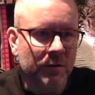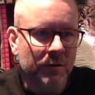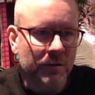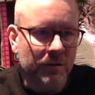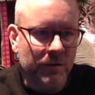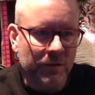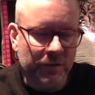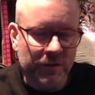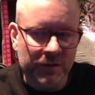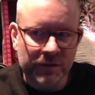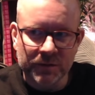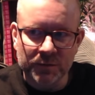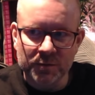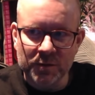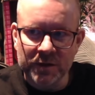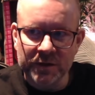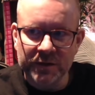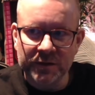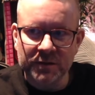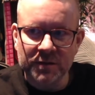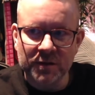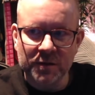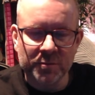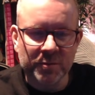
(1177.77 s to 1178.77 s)
And this one
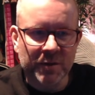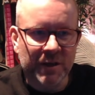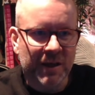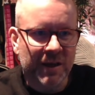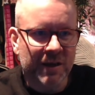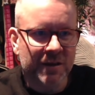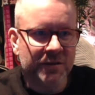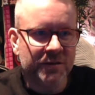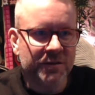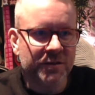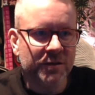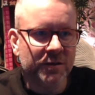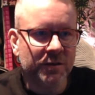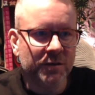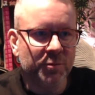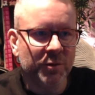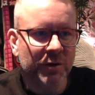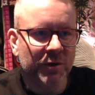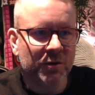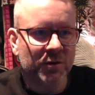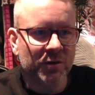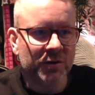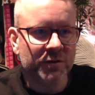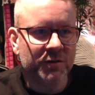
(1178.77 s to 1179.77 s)
is going to be async
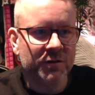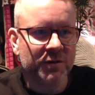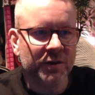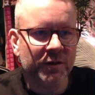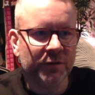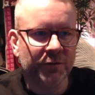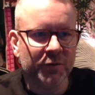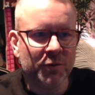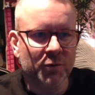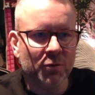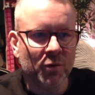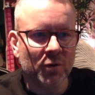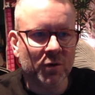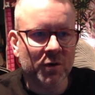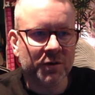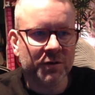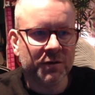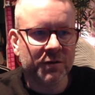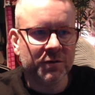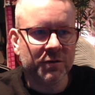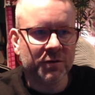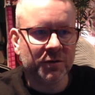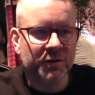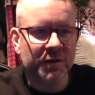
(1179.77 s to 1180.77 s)
because if you want,
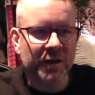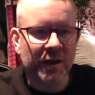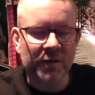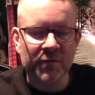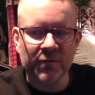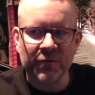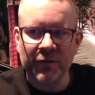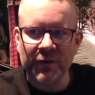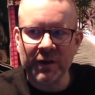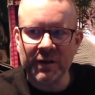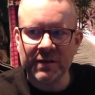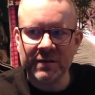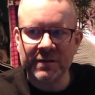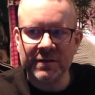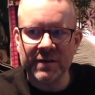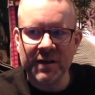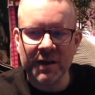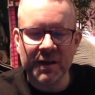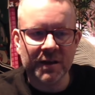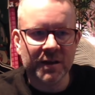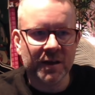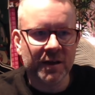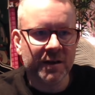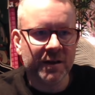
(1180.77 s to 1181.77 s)
you can fetch
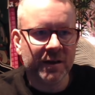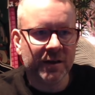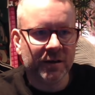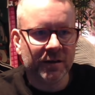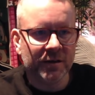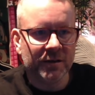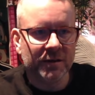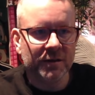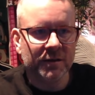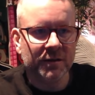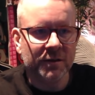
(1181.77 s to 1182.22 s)
data here